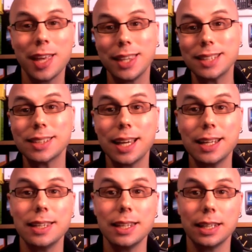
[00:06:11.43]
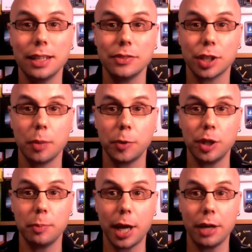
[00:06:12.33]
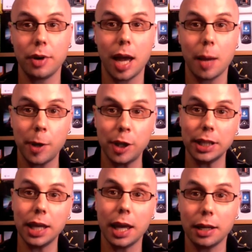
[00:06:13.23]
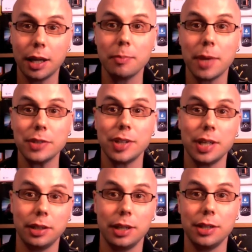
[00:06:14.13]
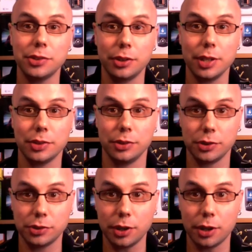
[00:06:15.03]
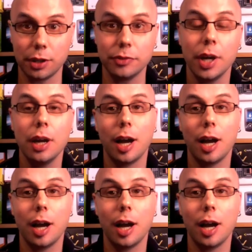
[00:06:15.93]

That's the kind of thing that gives a company a bad rap. And again, I'm not saying it is or isn't deserved.